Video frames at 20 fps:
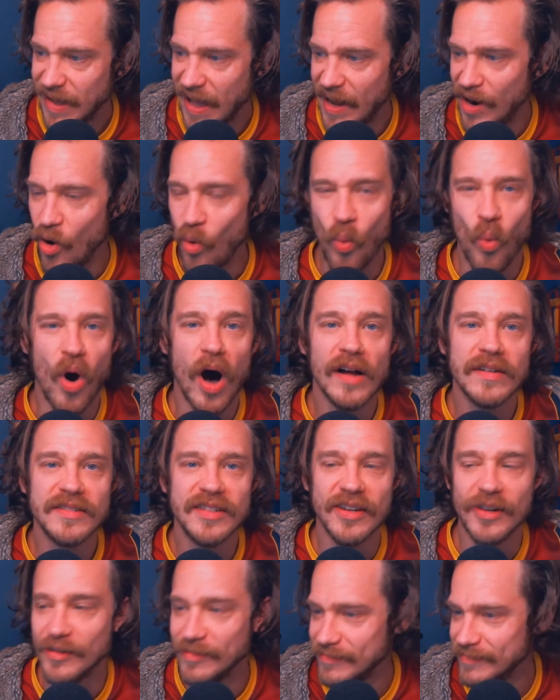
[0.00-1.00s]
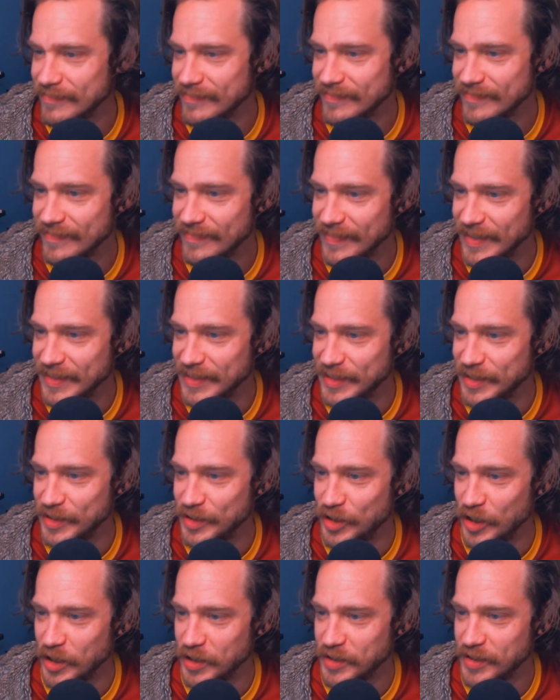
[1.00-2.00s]
don't want to. This is
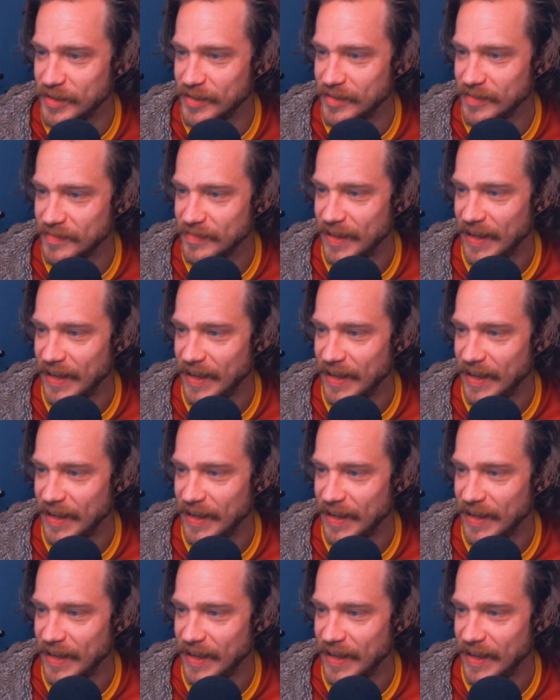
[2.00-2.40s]
just,